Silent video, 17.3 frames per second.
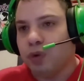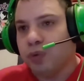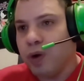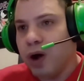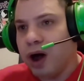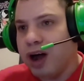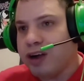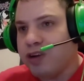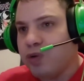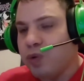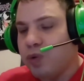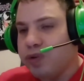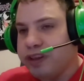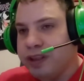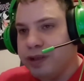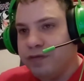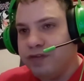Rock
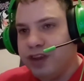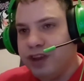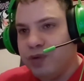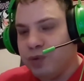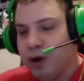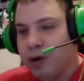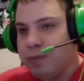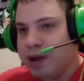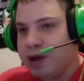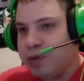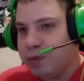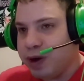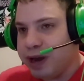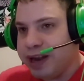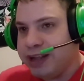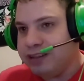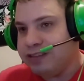defeat Roman
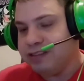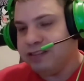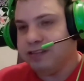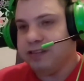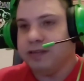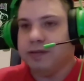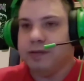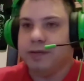Reigns?